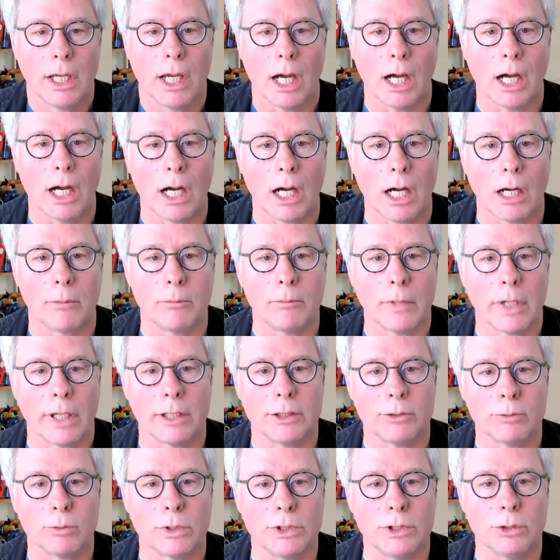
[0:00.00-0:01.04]
Um,
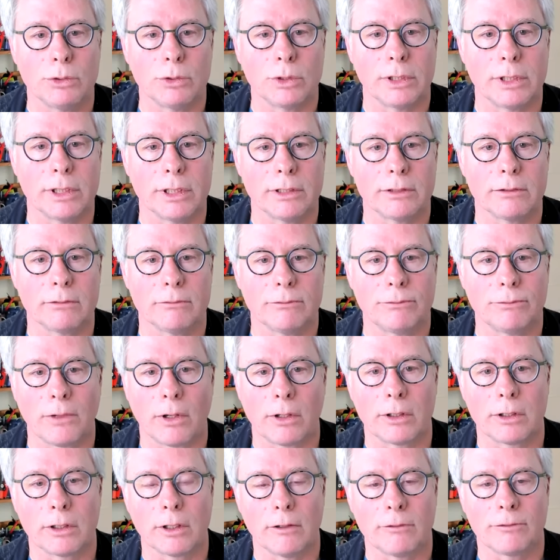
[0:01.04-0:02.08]
and when you get
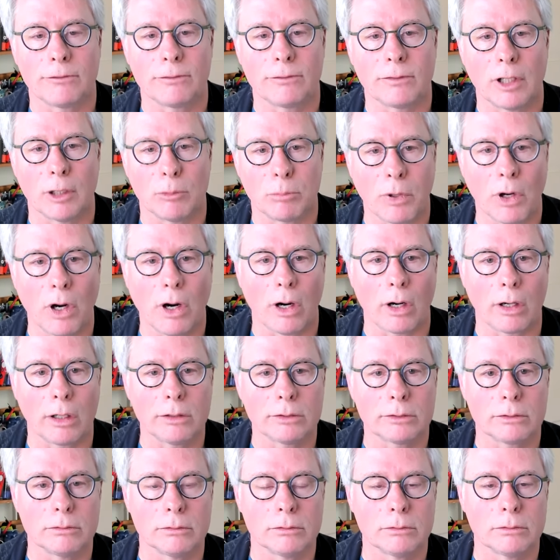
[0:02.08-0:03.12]
far enough
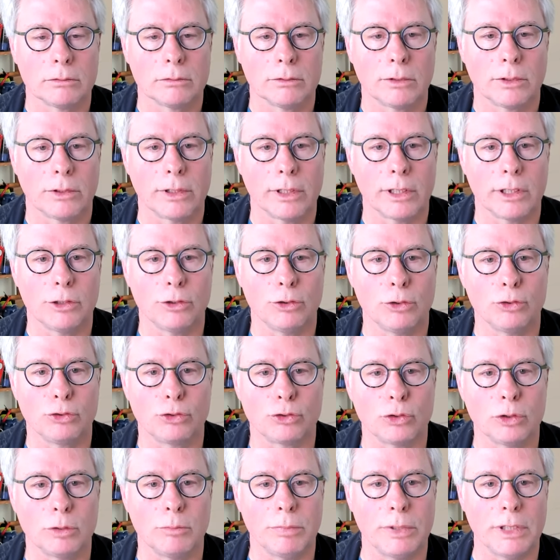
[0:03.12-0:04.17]
apart, then you
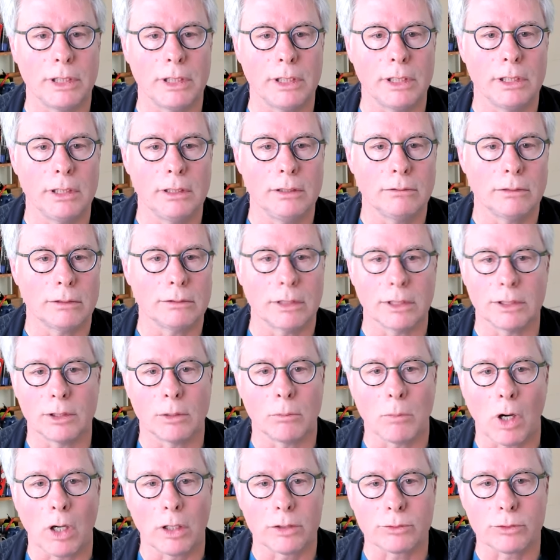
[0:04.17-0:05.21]
should be in the
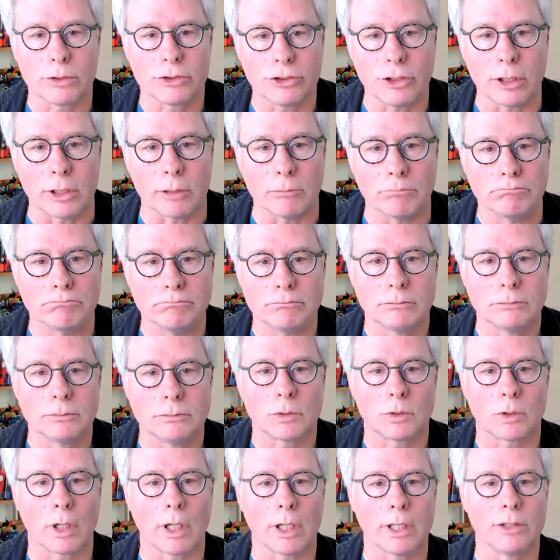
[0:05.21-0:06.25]
Mond regime,
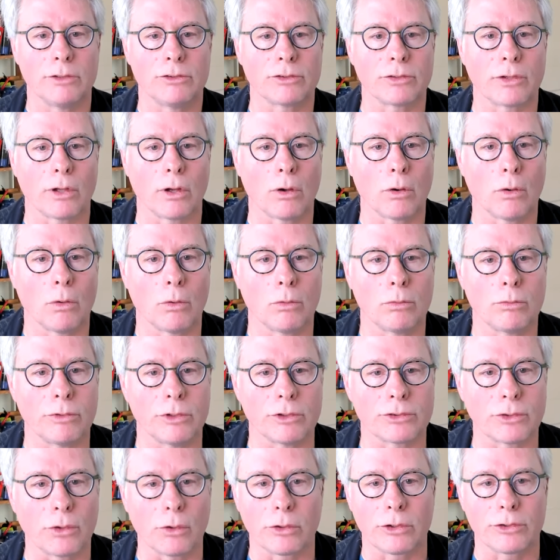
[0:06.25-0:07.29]
right? So
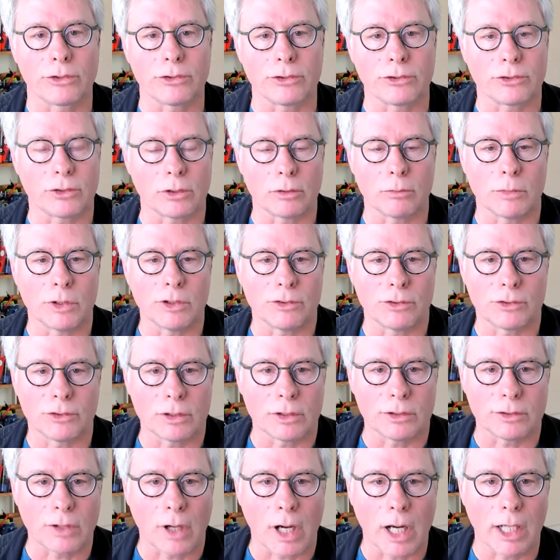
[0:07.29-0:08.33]
the solar system is
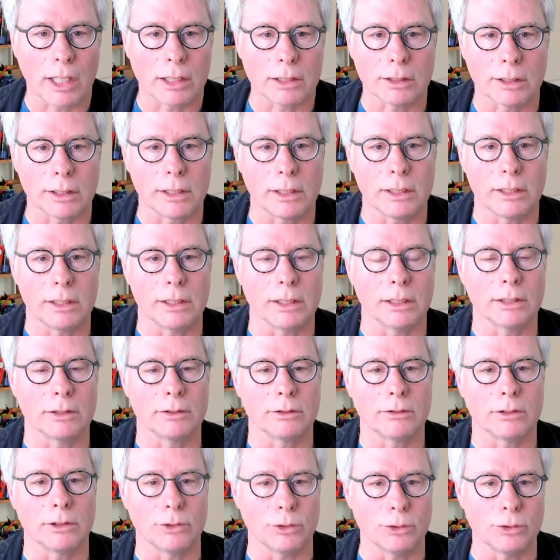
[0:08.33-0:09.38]
entirely
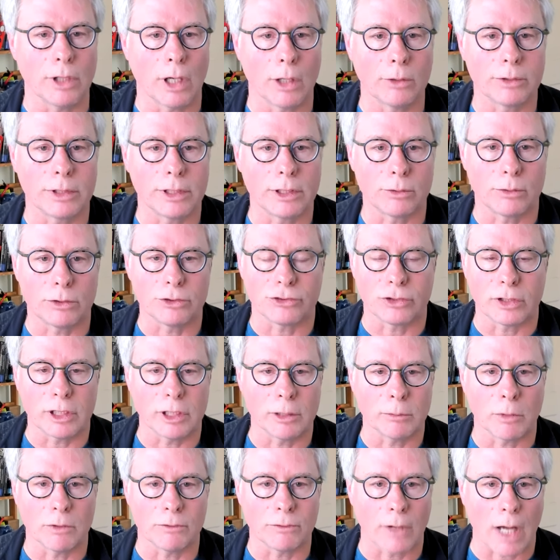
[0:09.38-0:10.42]
in the Newtonian
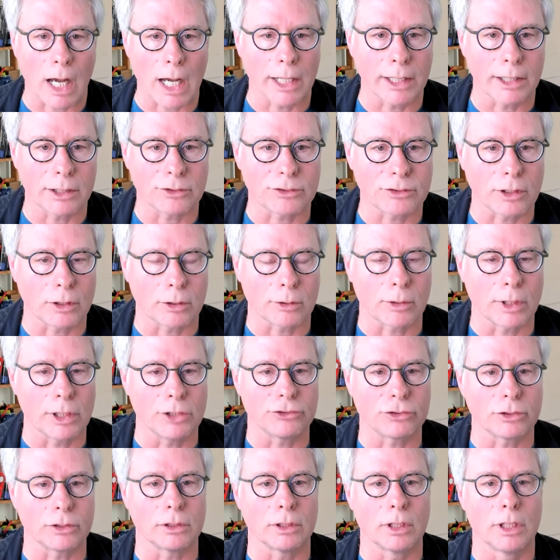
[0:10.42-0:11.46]
regime of high
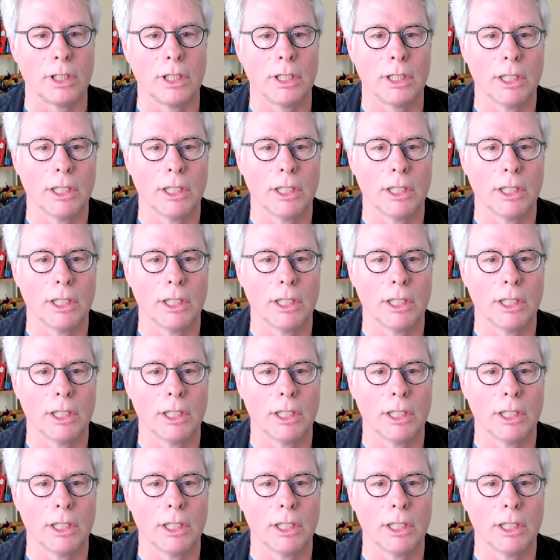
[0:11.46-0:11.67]
acceleration.